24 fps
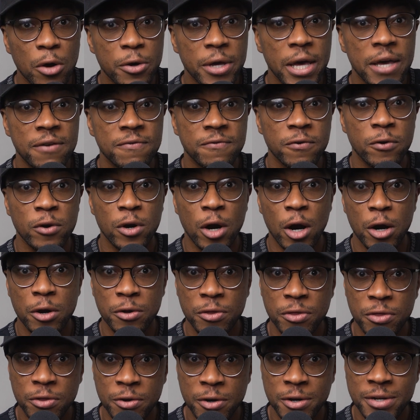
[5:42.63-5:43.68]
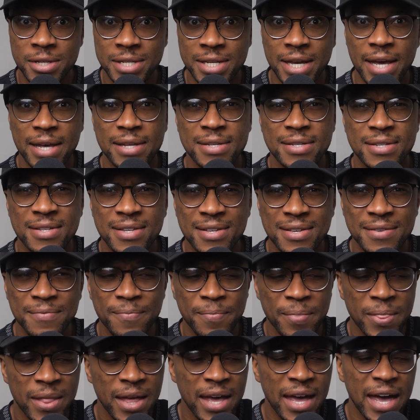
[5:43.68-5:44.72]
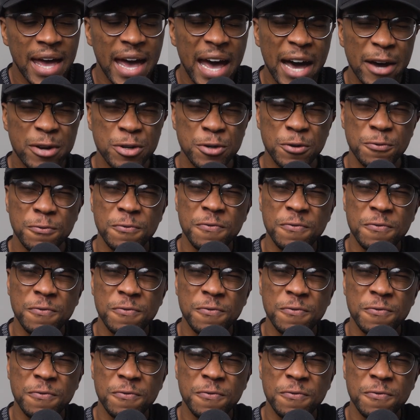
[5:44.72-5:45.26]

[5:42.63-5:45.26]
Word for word: Okay, for our third test, how do